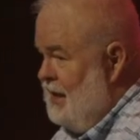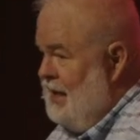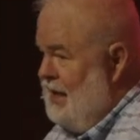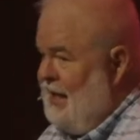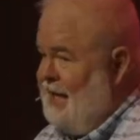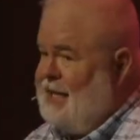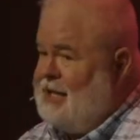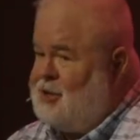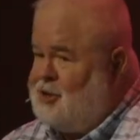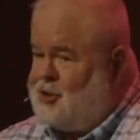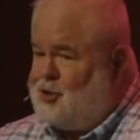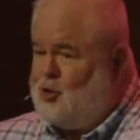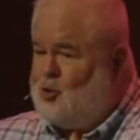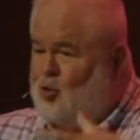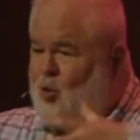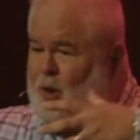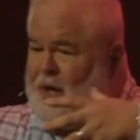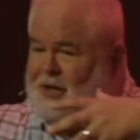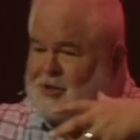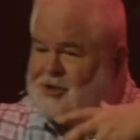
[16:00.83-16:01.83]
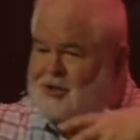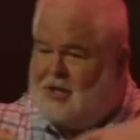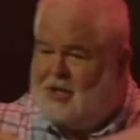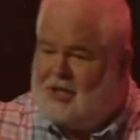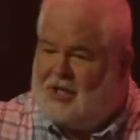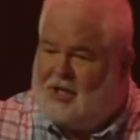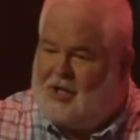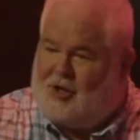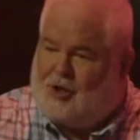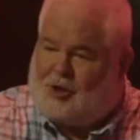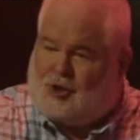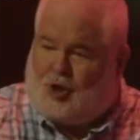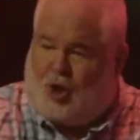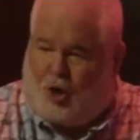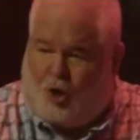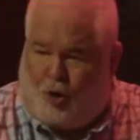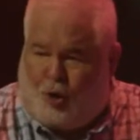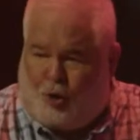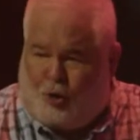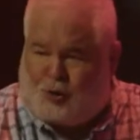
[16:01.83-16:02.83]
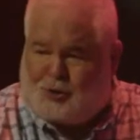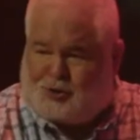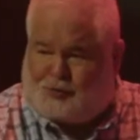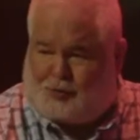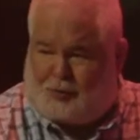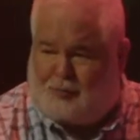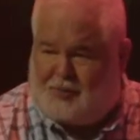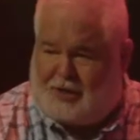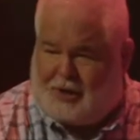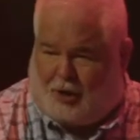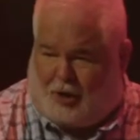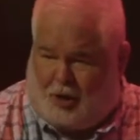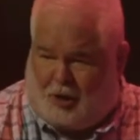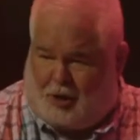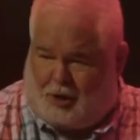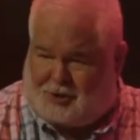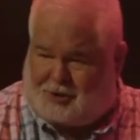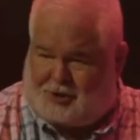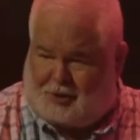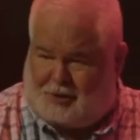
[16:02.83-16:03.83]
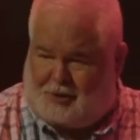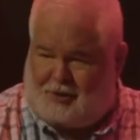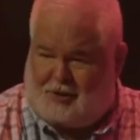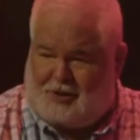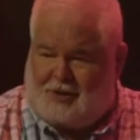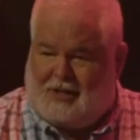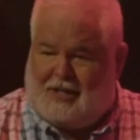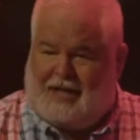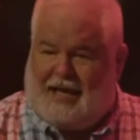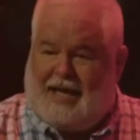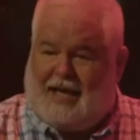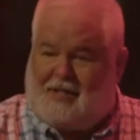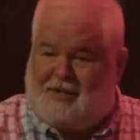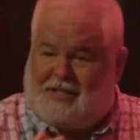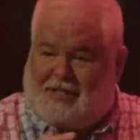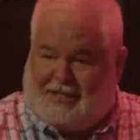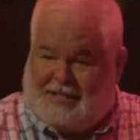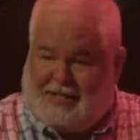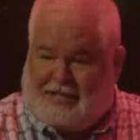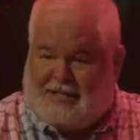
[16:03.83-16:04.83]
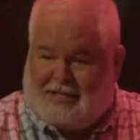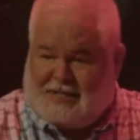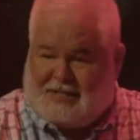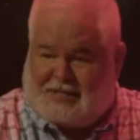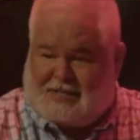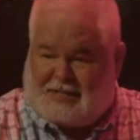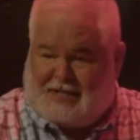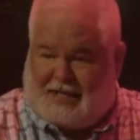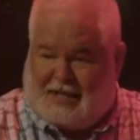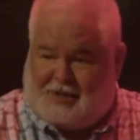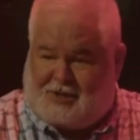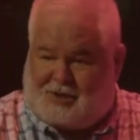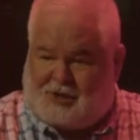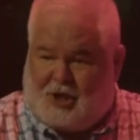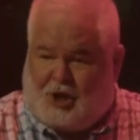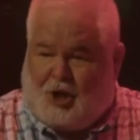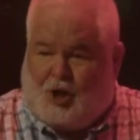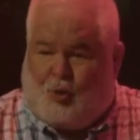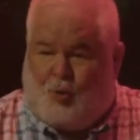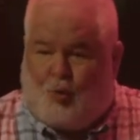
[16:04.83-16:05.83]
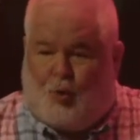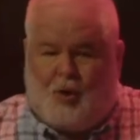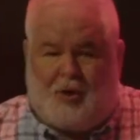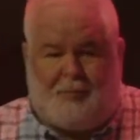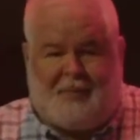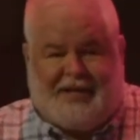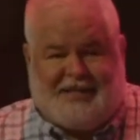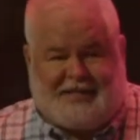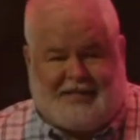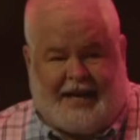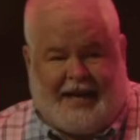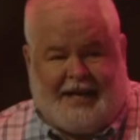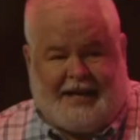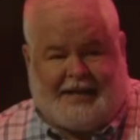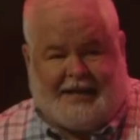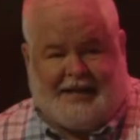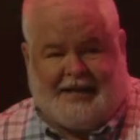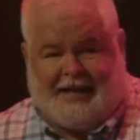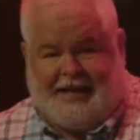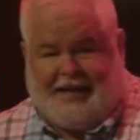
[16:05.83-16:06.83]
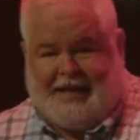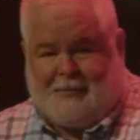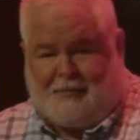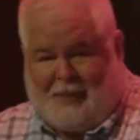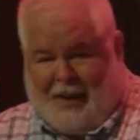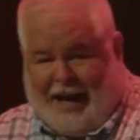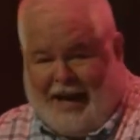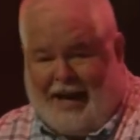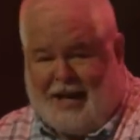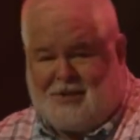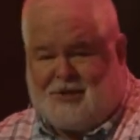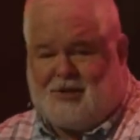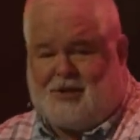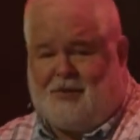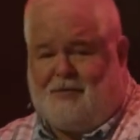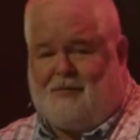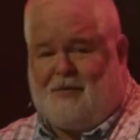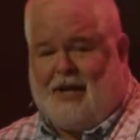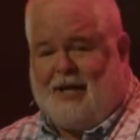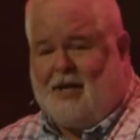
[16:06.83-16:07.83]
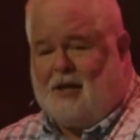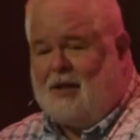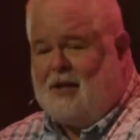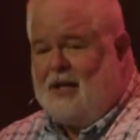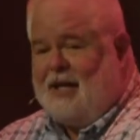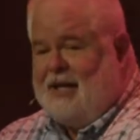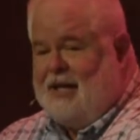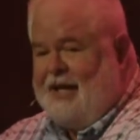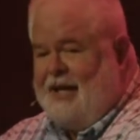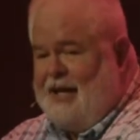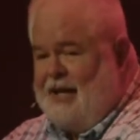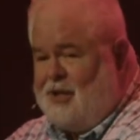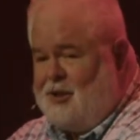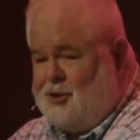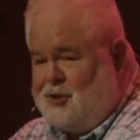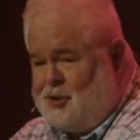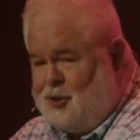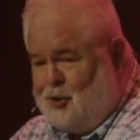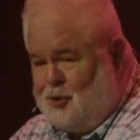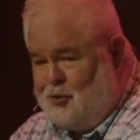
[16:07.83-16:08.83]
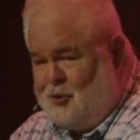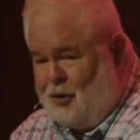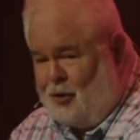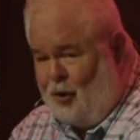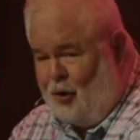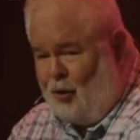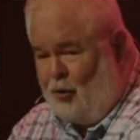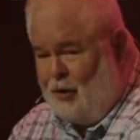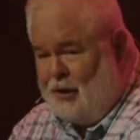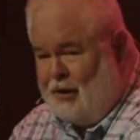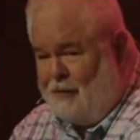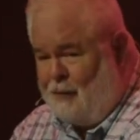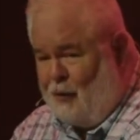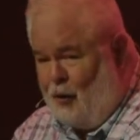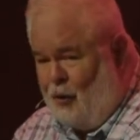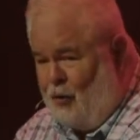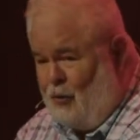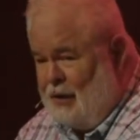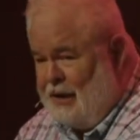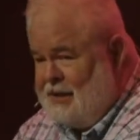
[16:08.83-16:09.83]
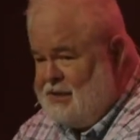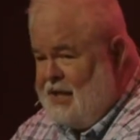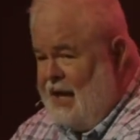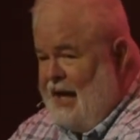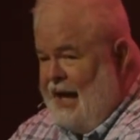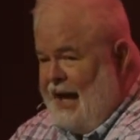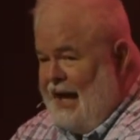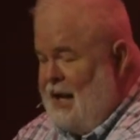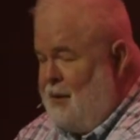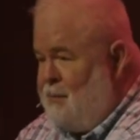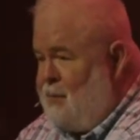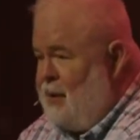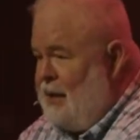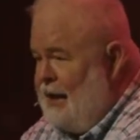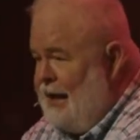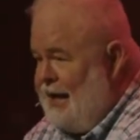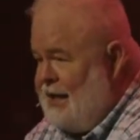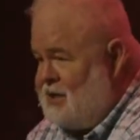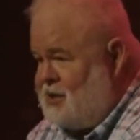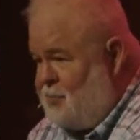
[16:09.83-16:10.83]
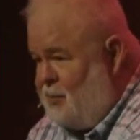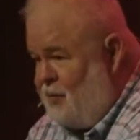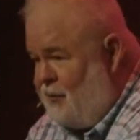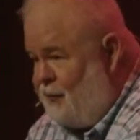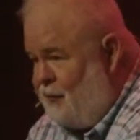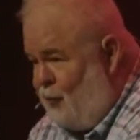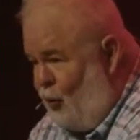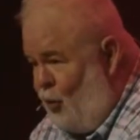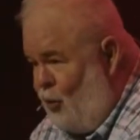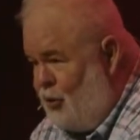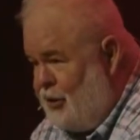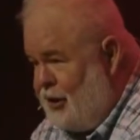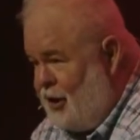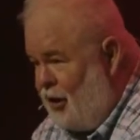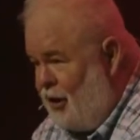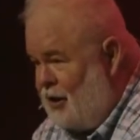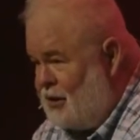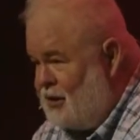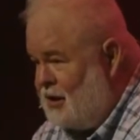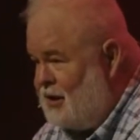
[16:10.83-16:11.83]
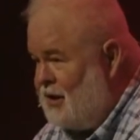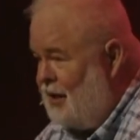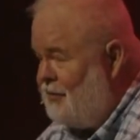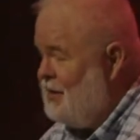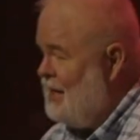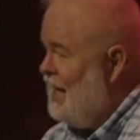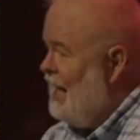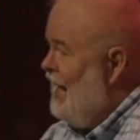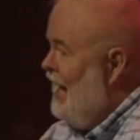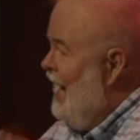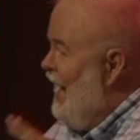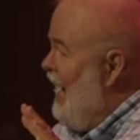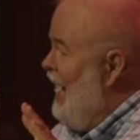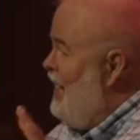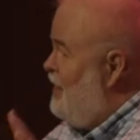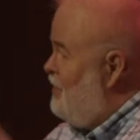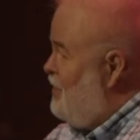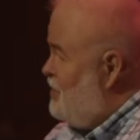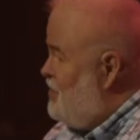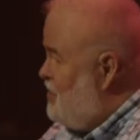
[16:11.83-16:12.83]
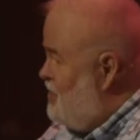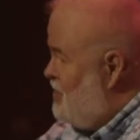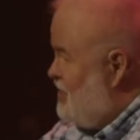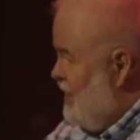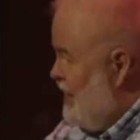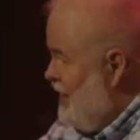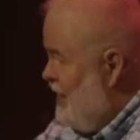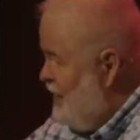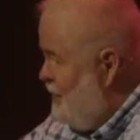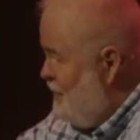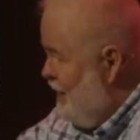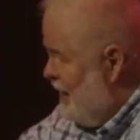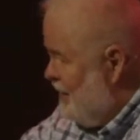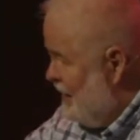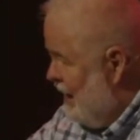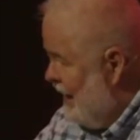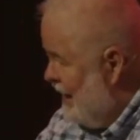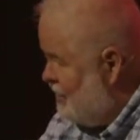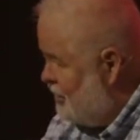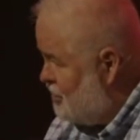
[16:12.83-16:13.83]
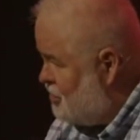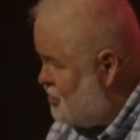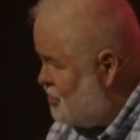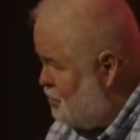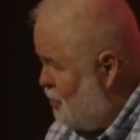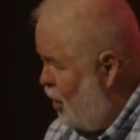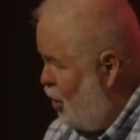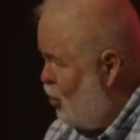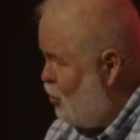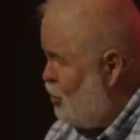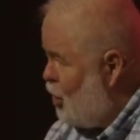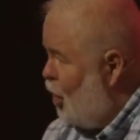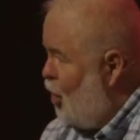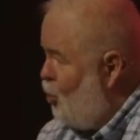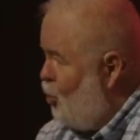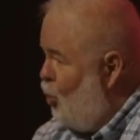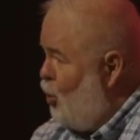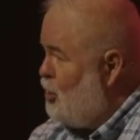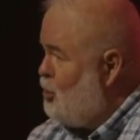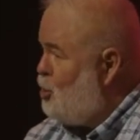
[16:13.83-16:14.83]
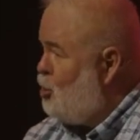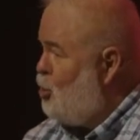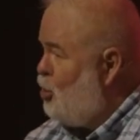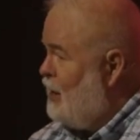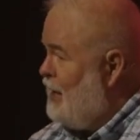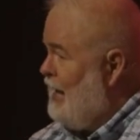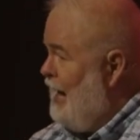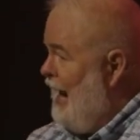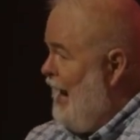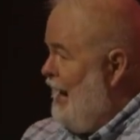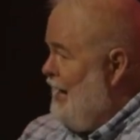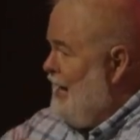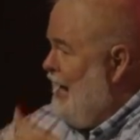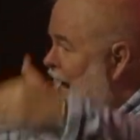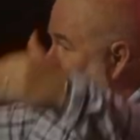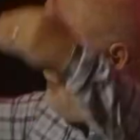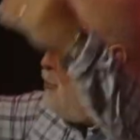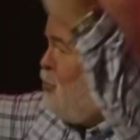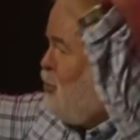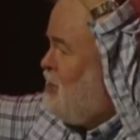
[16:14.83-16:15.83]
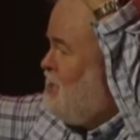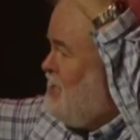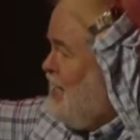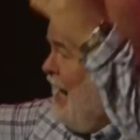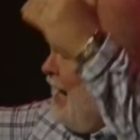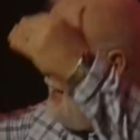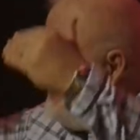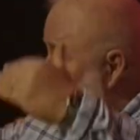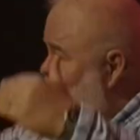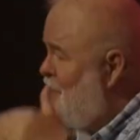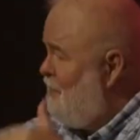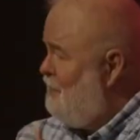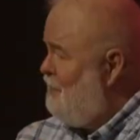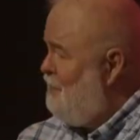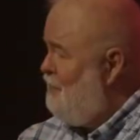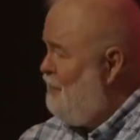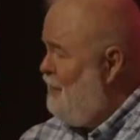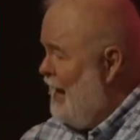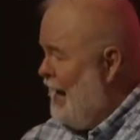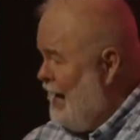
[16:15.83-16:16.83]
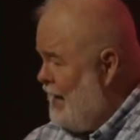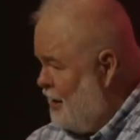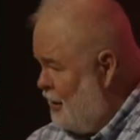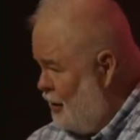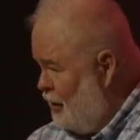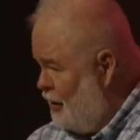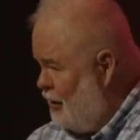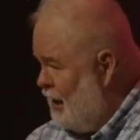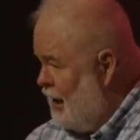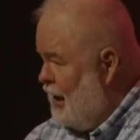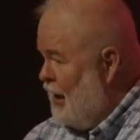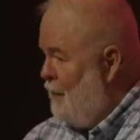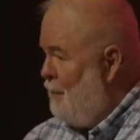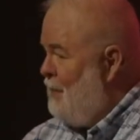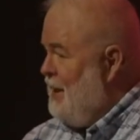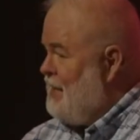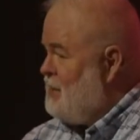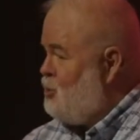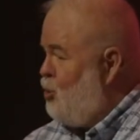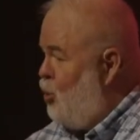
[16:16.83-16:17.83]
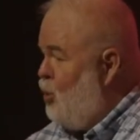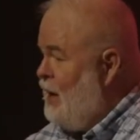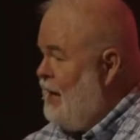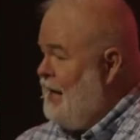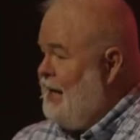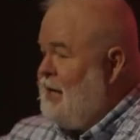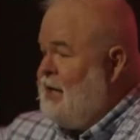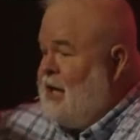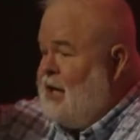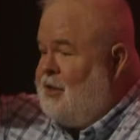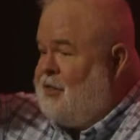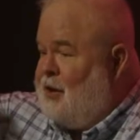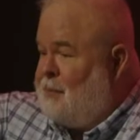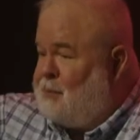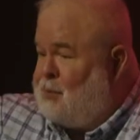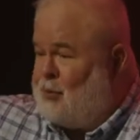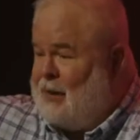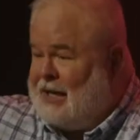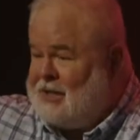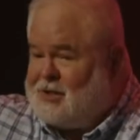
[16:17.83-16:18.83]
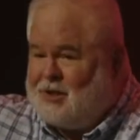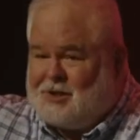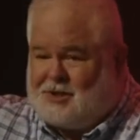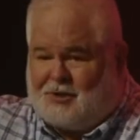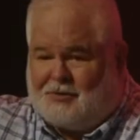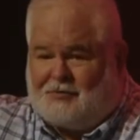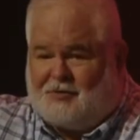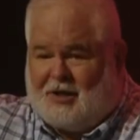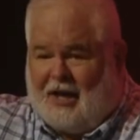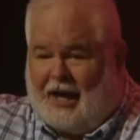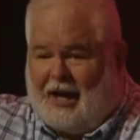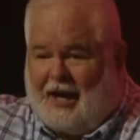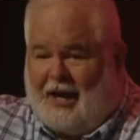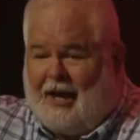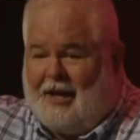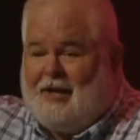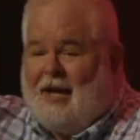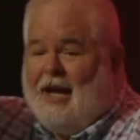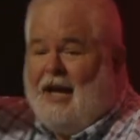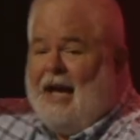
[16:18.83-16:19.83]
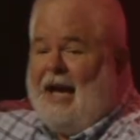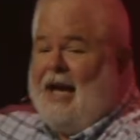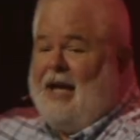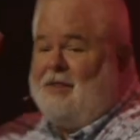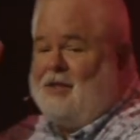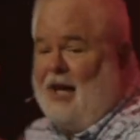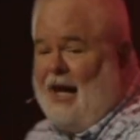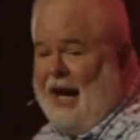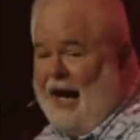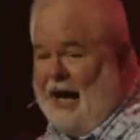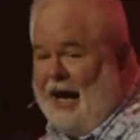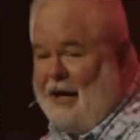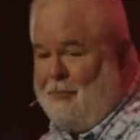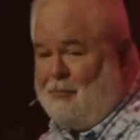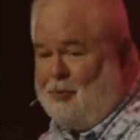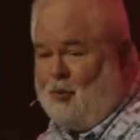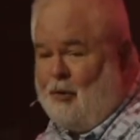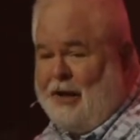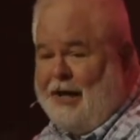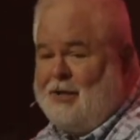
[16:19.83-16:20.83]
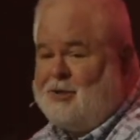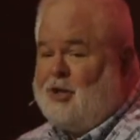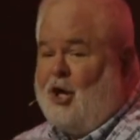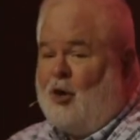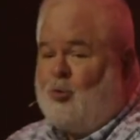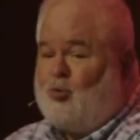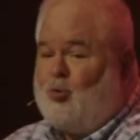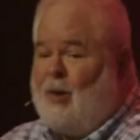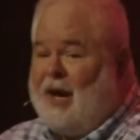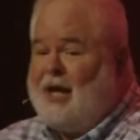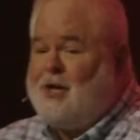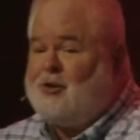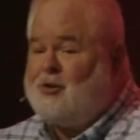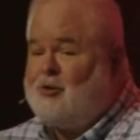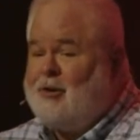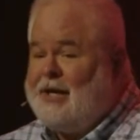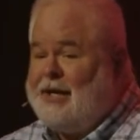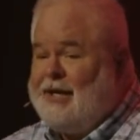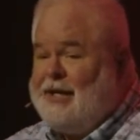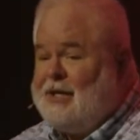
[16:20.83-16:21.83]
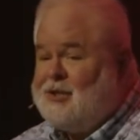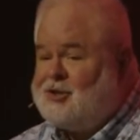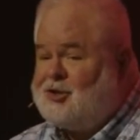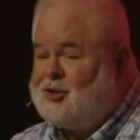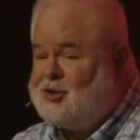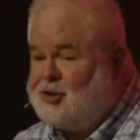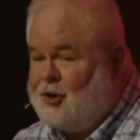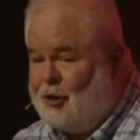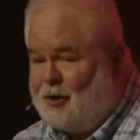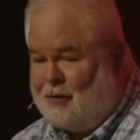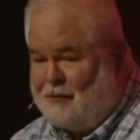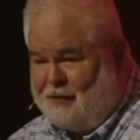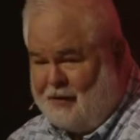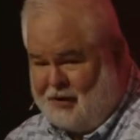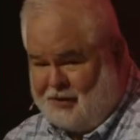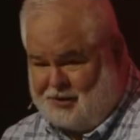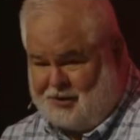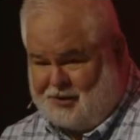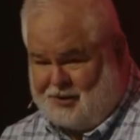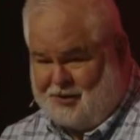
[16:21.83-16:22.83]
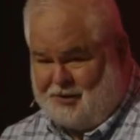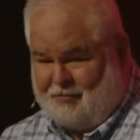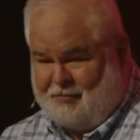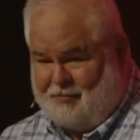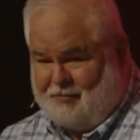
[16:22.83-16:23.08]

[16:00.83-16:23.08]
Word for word: into which coals from the altar and the incense would be taken past the veil into the Holy of Holies and placed before the Ark of the Covenant, and the steam and the smoke would create a protective veil between the presence of God and the high priest rendering his service.